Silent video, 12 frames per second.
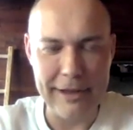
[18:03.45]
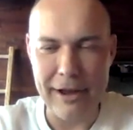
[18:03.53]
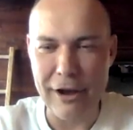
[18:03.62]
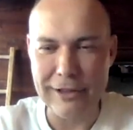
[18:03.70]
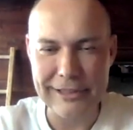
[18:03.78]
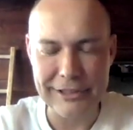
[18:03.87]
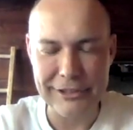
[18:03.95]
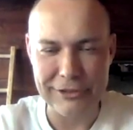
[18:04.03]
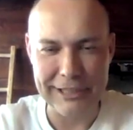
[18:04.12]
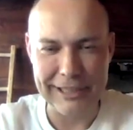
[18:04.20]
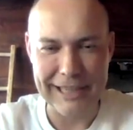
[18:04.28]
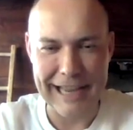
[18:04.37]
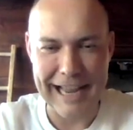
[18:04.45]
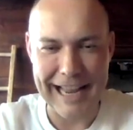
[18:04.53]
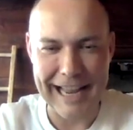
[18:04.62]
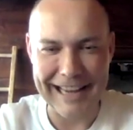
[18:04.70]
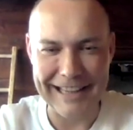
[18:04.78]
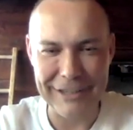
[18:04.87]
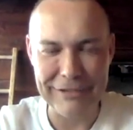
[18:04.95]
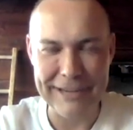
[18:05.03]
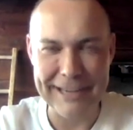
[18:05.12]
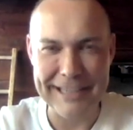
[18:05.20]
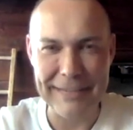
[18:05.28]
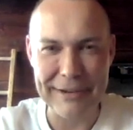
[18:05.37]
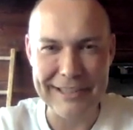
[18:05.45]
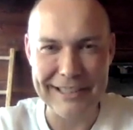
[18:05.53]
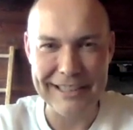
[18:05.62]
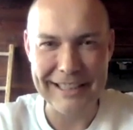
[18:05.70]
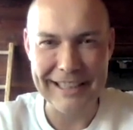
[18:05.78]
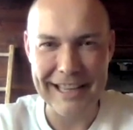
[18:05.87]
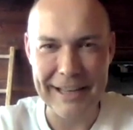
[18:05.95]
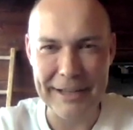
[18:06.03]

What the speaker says: artistry and creativity.